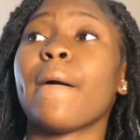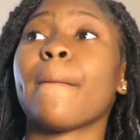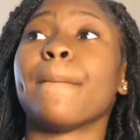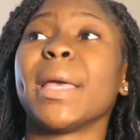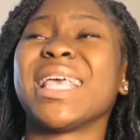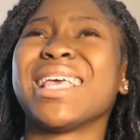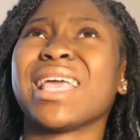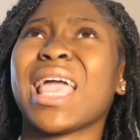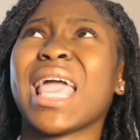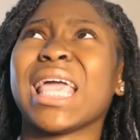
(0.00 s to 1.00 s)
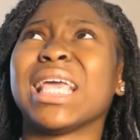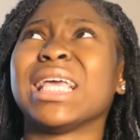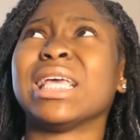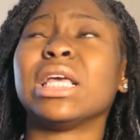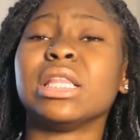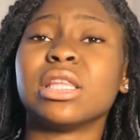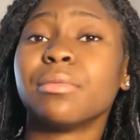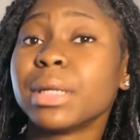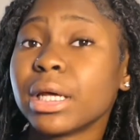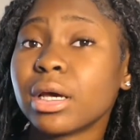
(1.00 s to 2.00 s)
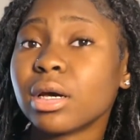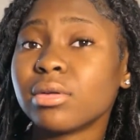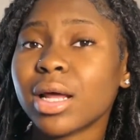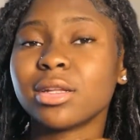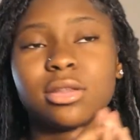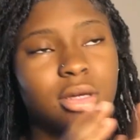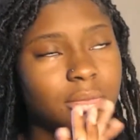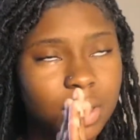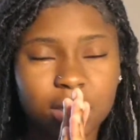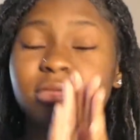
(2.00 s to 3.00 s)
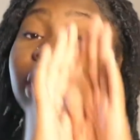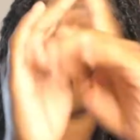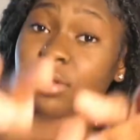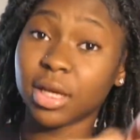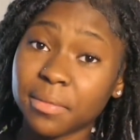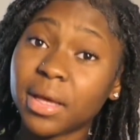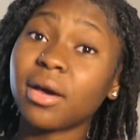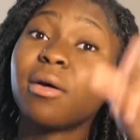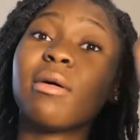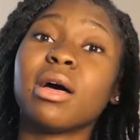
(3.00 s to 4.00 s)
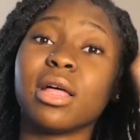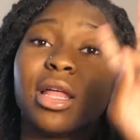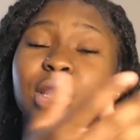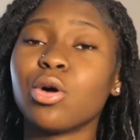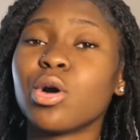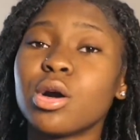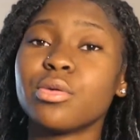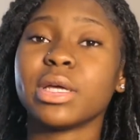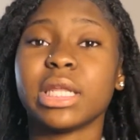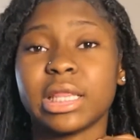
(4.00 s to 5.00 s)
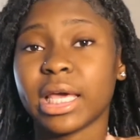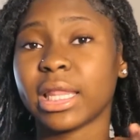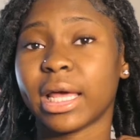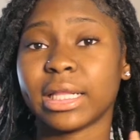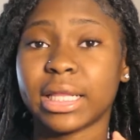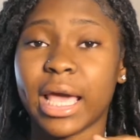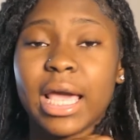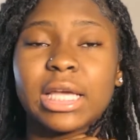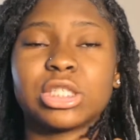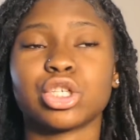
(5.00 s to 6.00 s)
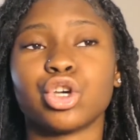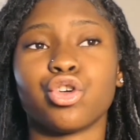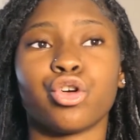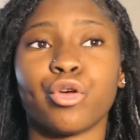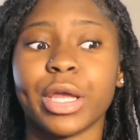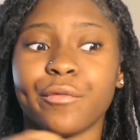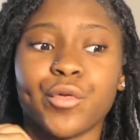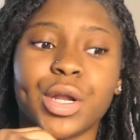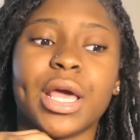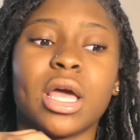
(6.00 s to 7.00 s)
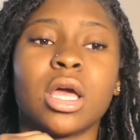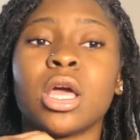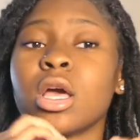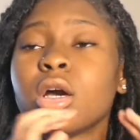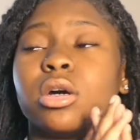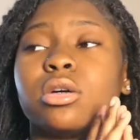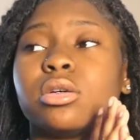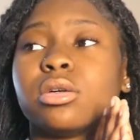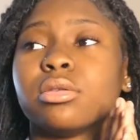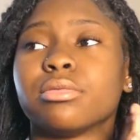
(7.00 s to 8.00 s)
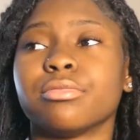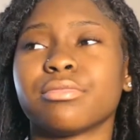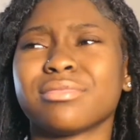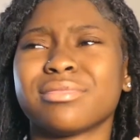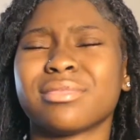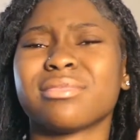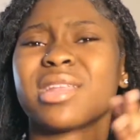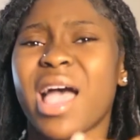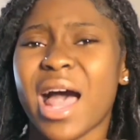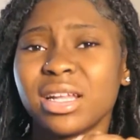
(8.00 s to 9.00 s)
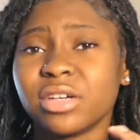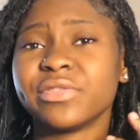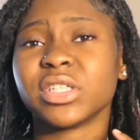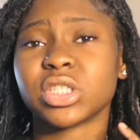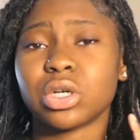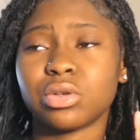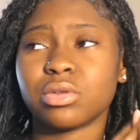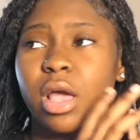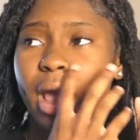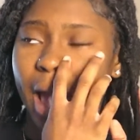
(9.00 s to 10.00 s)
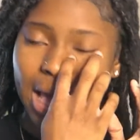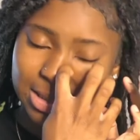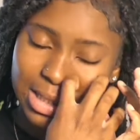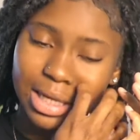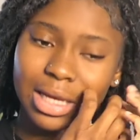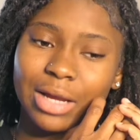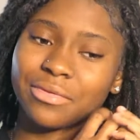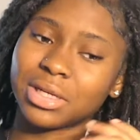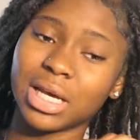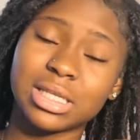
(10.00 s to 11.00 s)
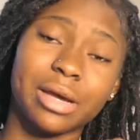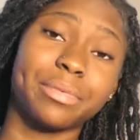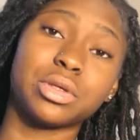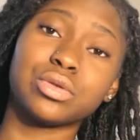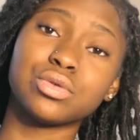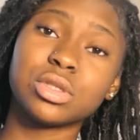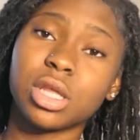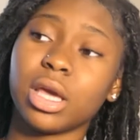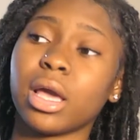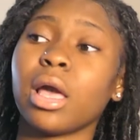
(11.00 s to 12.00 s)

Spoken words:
making a thumbnail, not a thumbnail, yeah, a thumbnail, a logo, anything like that. It's great for that. I love Vito. It's not an everyday type of use thing,